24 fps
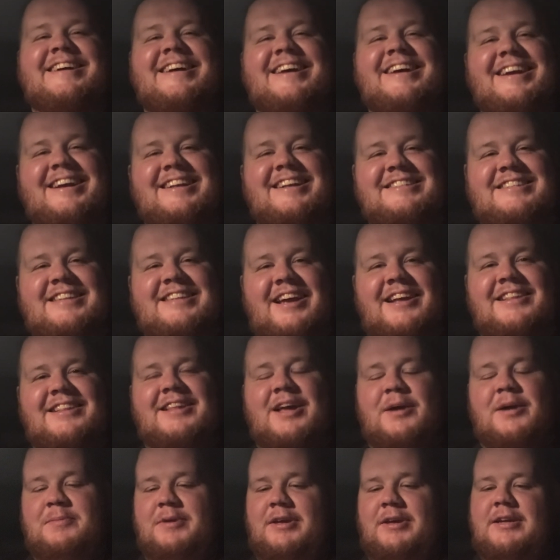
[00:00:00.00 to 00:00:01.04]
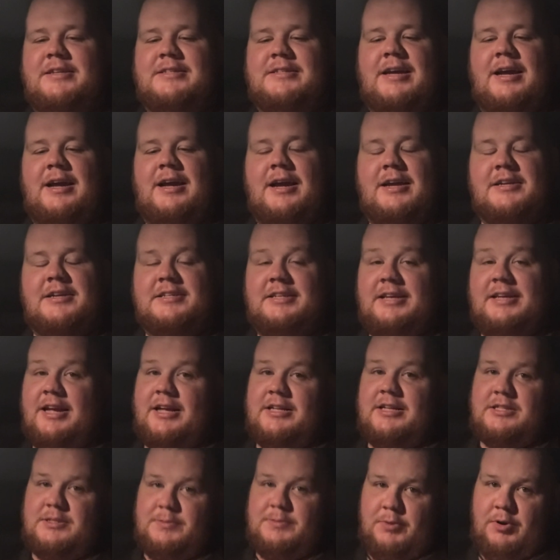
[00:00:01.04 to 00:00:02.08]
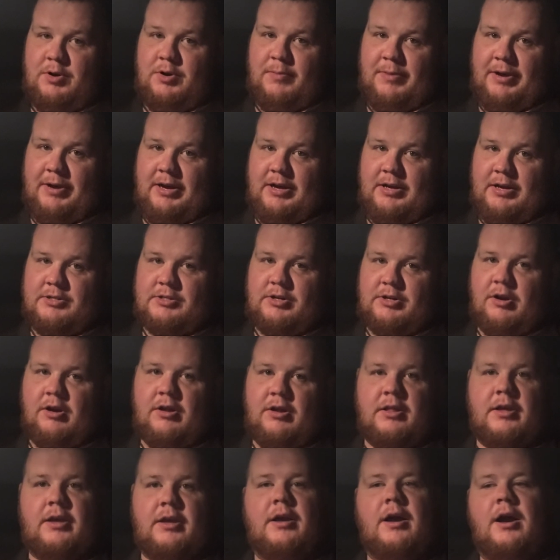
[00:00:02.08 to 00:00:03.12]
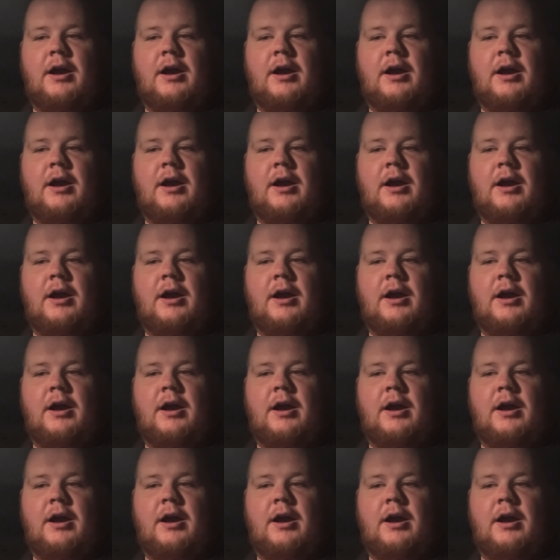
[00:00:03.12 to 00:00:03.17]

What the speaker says: It's like that because I actually can't smoke in my house currently.